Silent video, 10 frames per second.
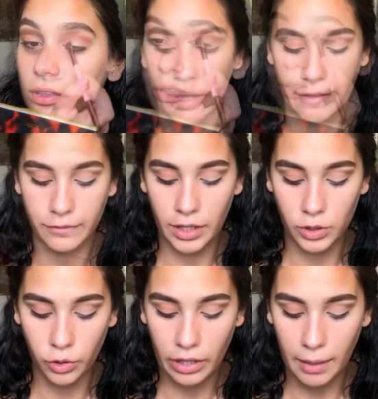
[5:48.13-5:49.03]
So after I
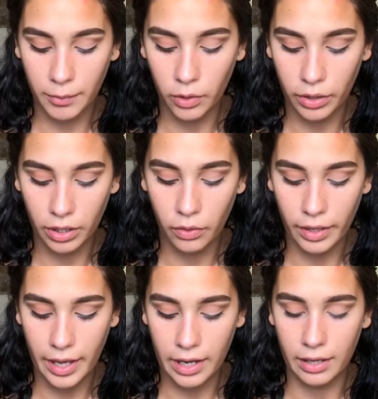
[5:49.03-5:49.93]
do that, I'm going to go
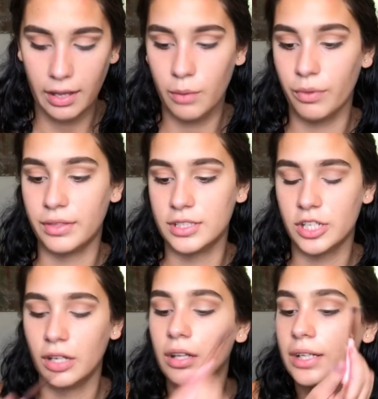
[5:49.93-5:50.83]
ahead again with the
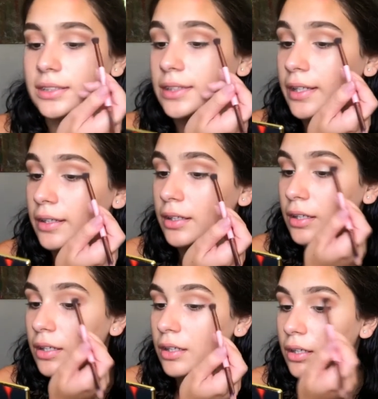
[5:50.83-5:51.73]
shade Latte
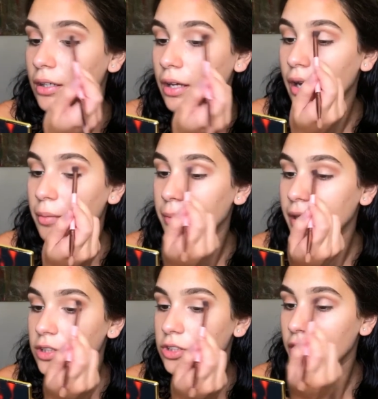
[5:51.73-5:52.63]
and
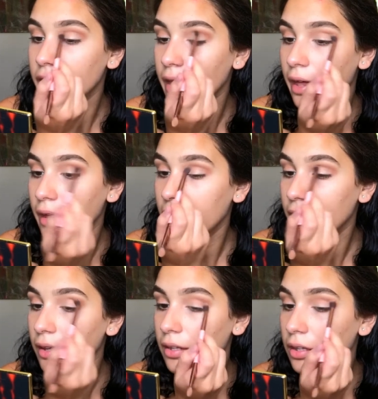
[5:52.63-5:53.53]
make sure that
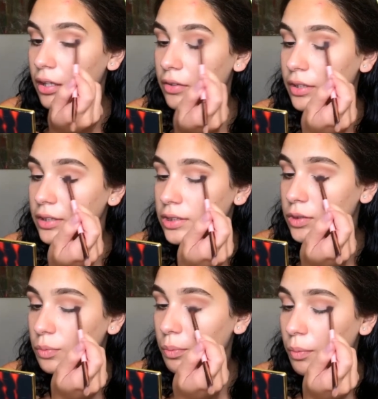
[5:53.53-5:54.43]
the crease
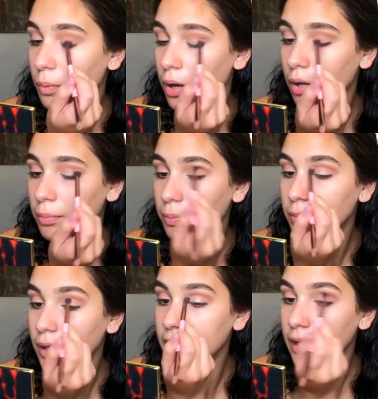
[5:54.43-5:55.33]
is well
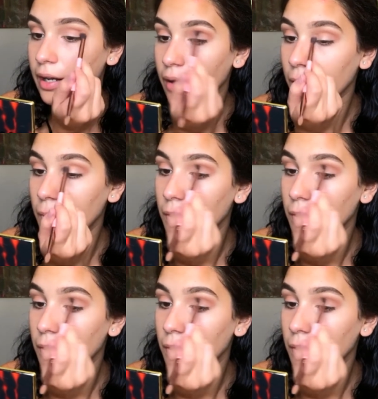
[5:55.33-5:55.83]
blended out.